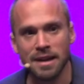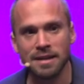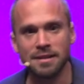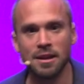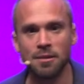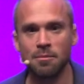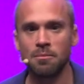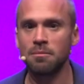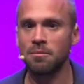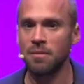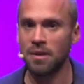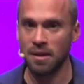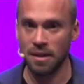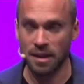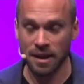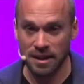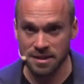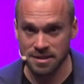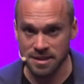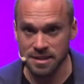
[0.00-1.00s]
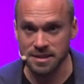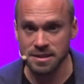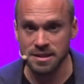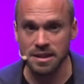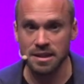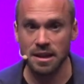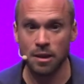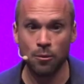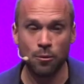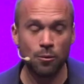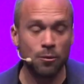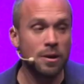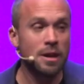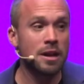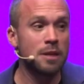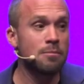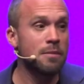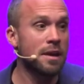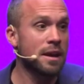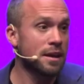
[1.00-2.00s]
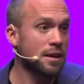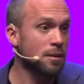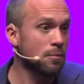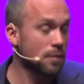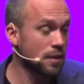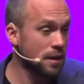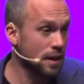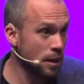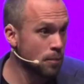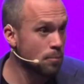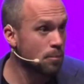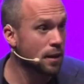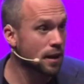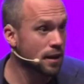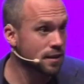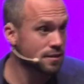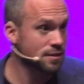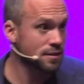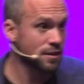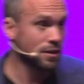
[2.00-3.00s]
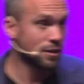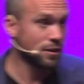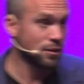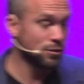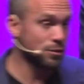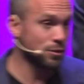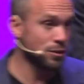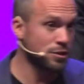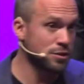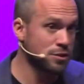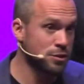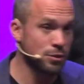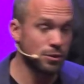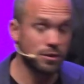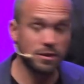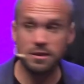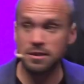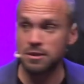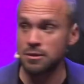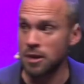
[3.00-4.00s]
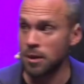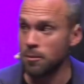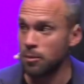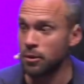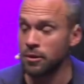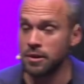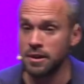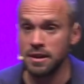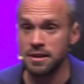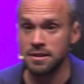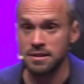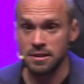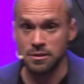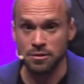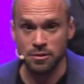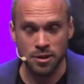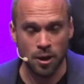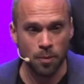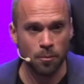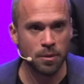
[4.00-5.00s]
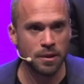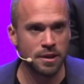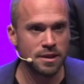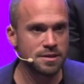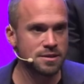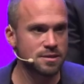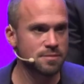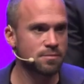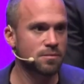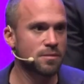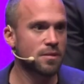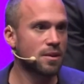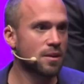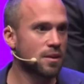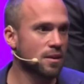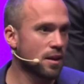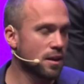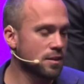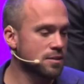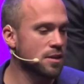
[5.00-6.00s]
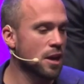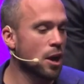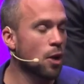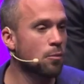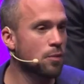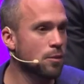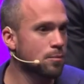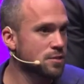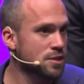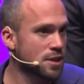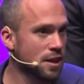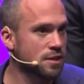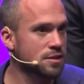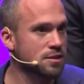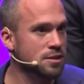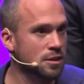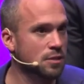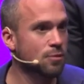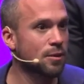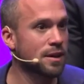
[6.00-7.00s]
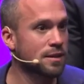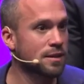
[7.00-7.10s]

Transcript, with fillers: them existing and really make an impact to the students, to employees, and to companies, and to help them challenge the great